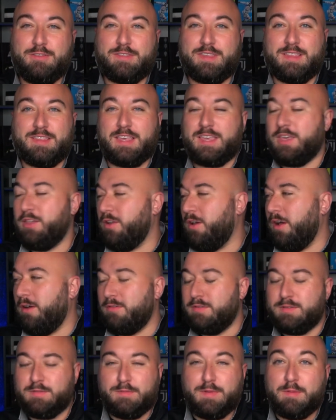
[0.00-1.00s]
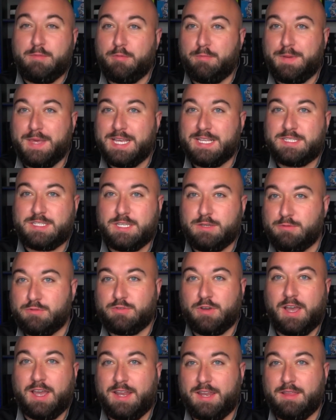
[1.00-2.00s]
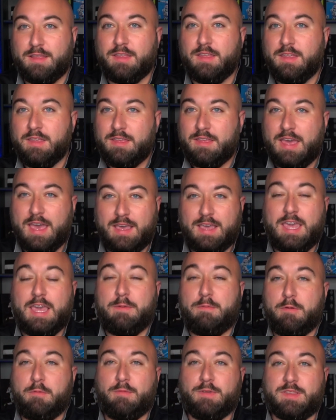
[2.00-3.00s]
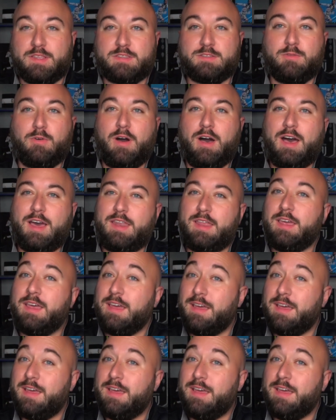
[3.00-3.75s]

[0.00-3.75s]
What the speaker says: Because, I remember PSG were trying to keep him with the squad.